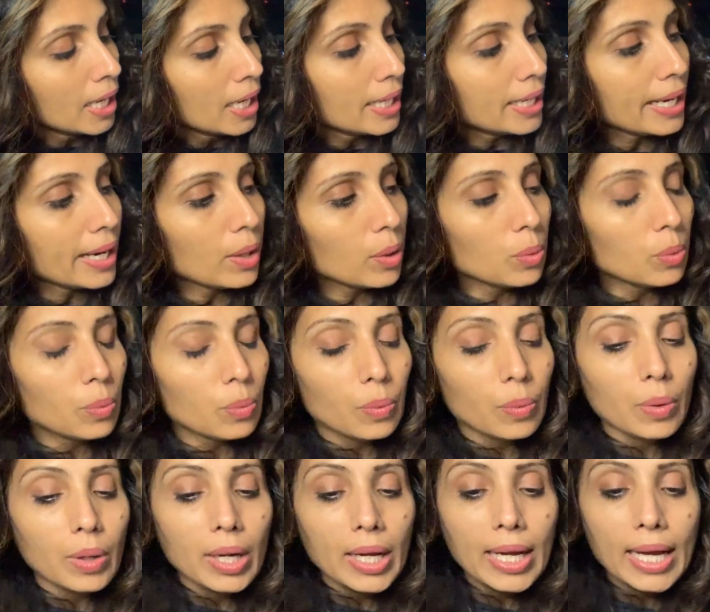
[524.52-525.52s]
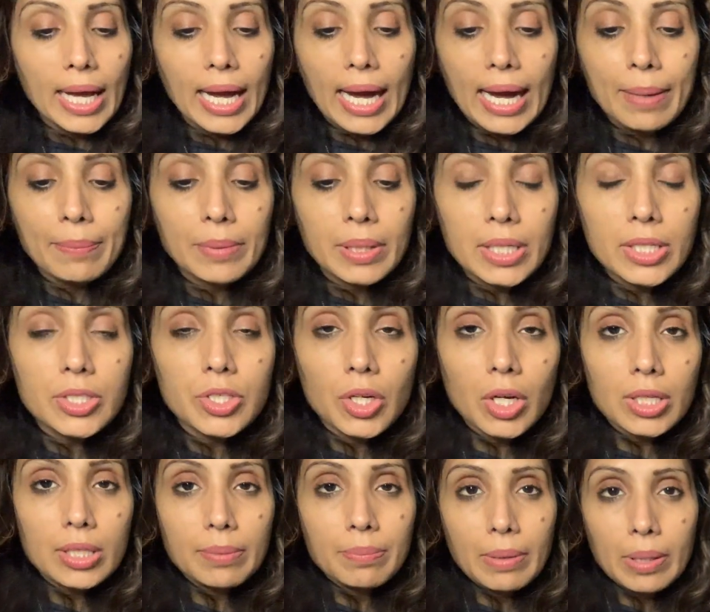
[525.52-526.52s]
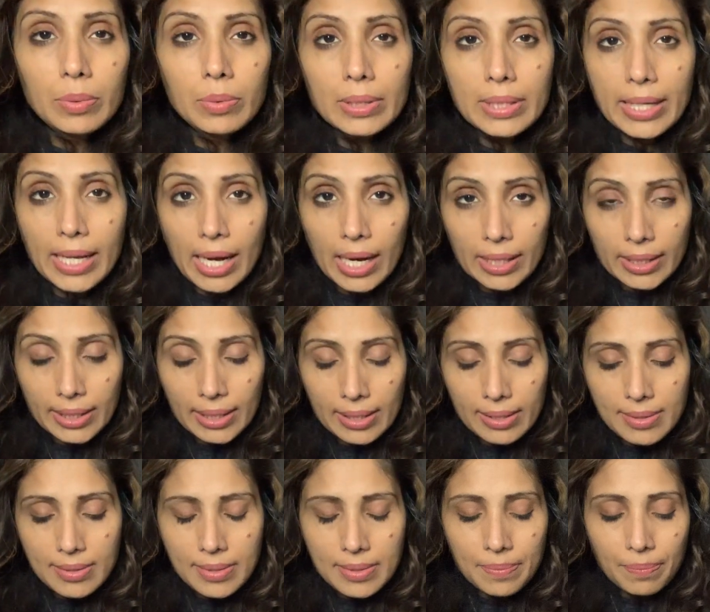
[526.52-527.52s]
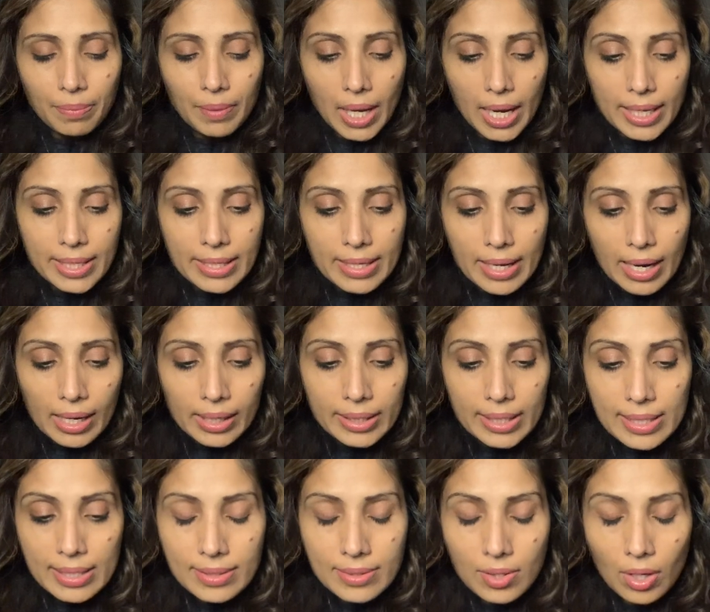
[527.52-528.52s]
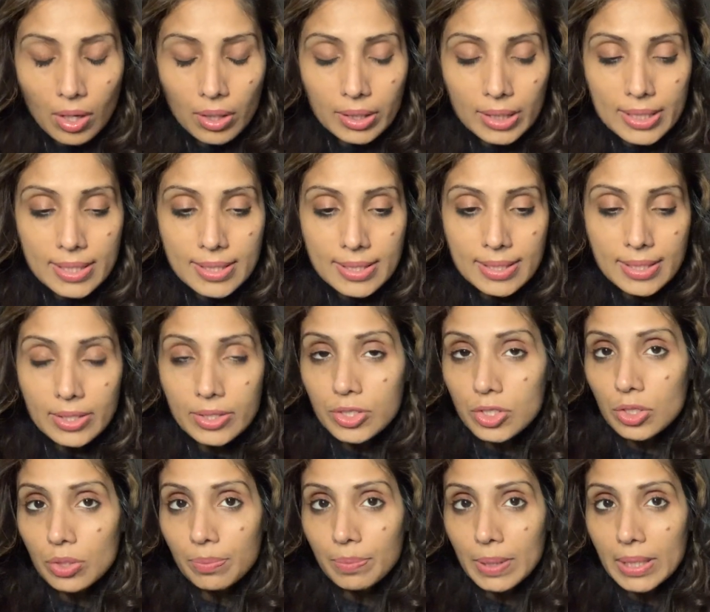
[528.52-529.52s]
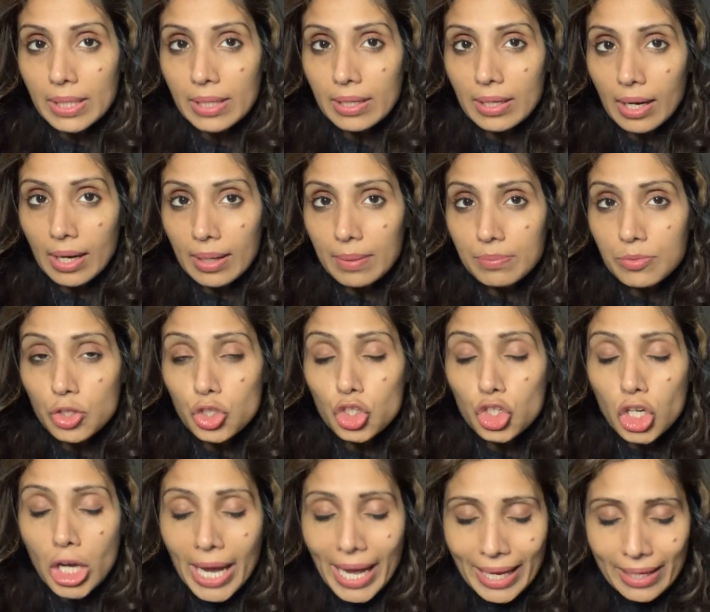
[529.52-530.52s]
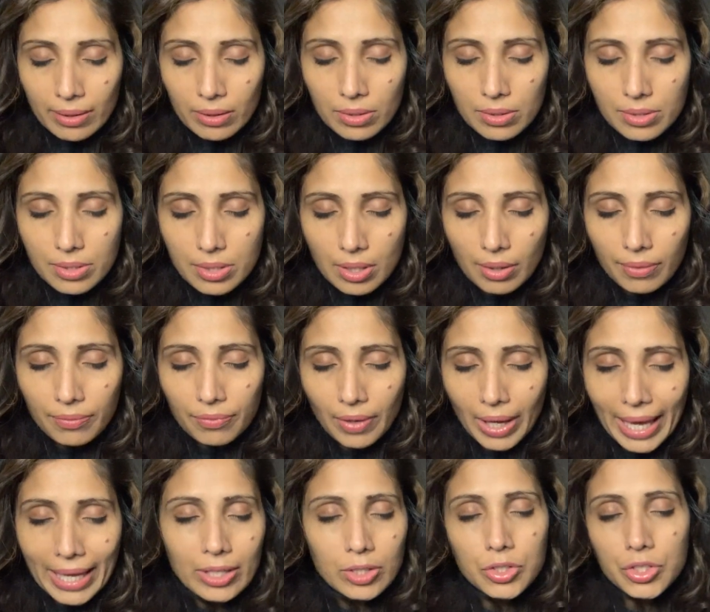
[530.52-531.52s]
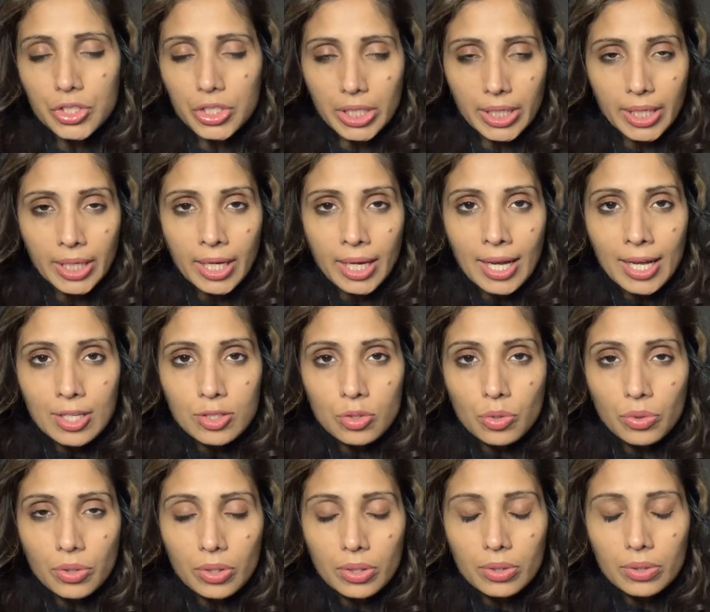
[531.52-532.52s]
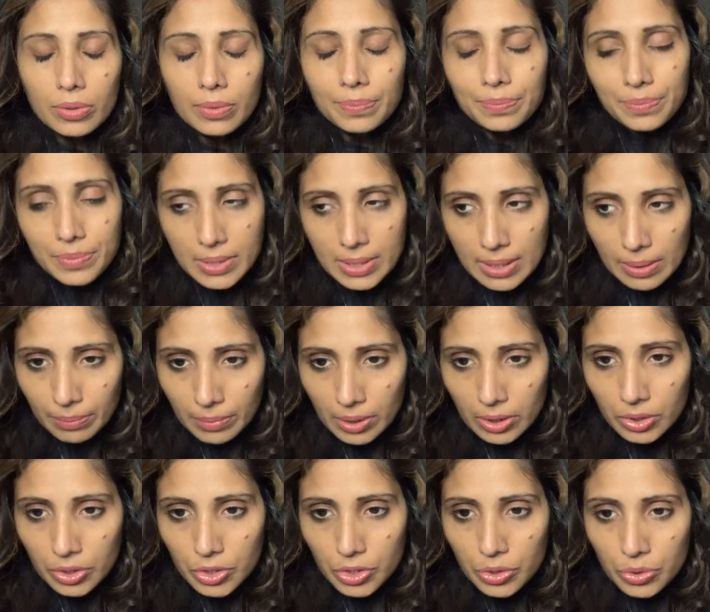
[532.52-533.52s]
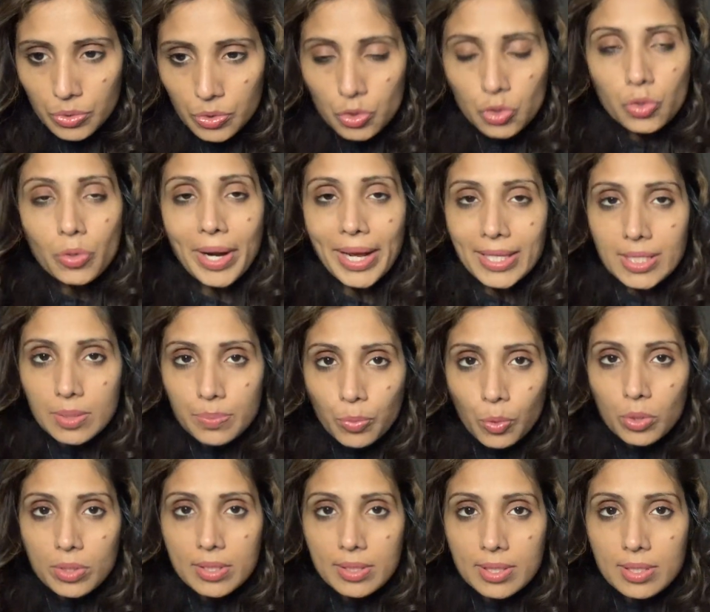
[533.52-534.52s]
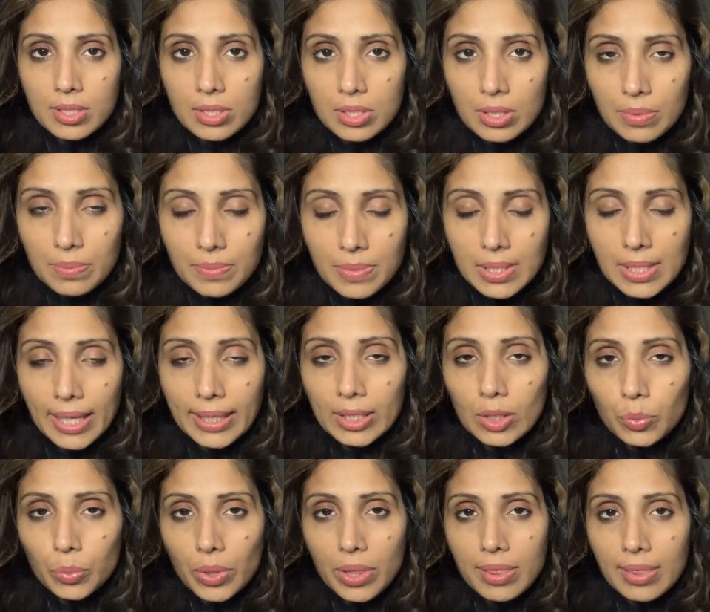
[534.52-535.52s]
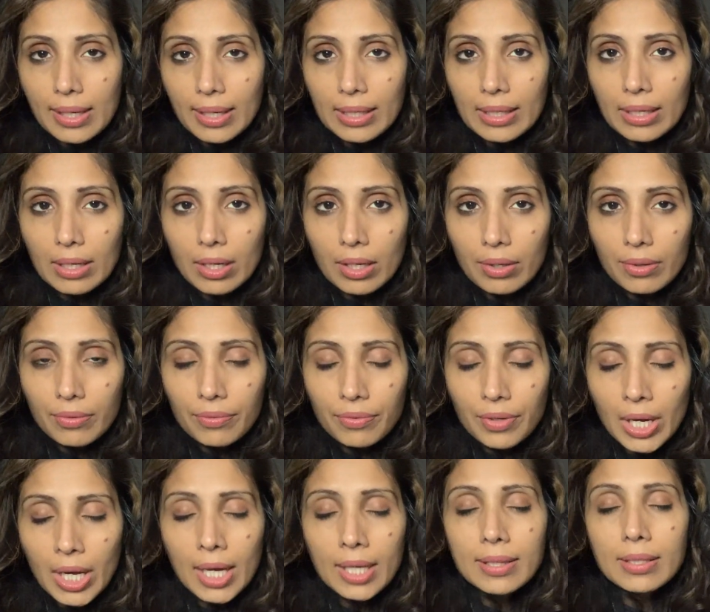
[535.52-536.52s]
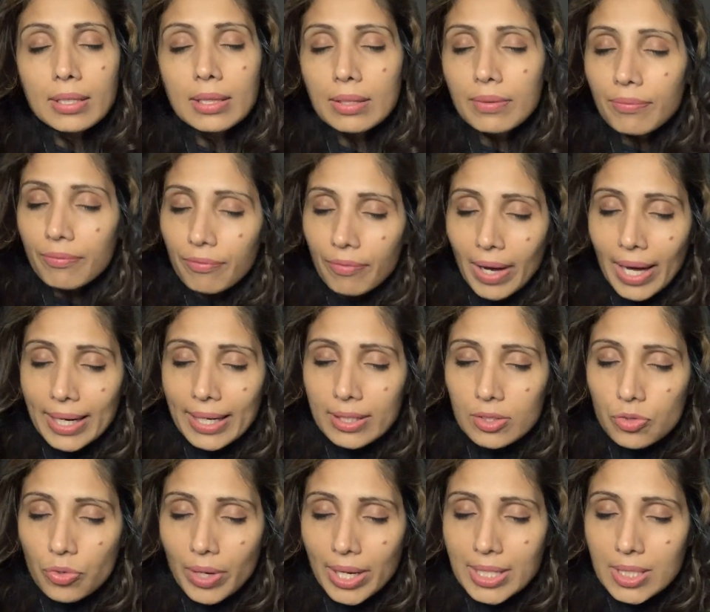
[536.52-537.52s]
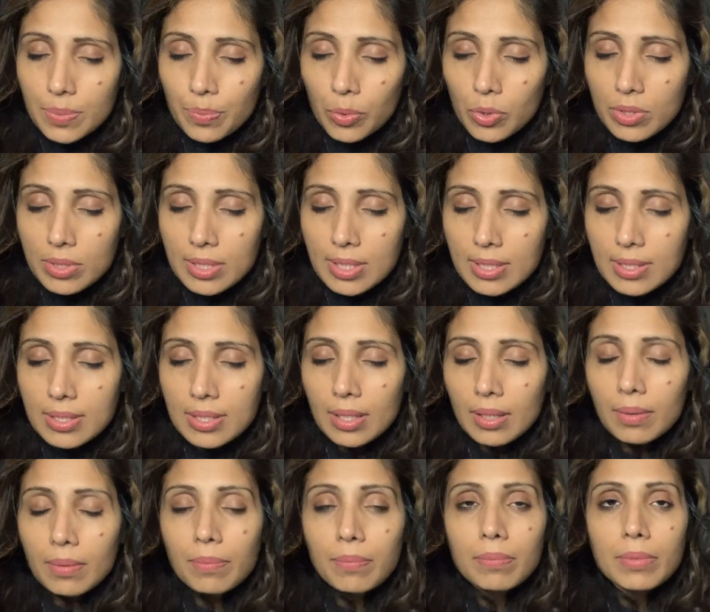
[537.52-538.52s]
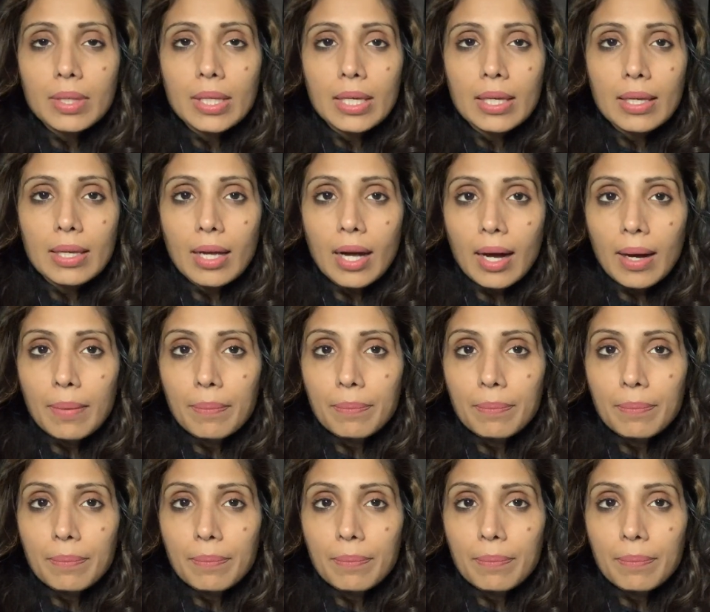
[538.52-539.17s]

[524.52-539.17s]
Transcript: Now, I'm gonna talk about nadis, and nadis are considered to be channels of energy. So they're similar to transport systems, like you would think of the lymphatic transport system, the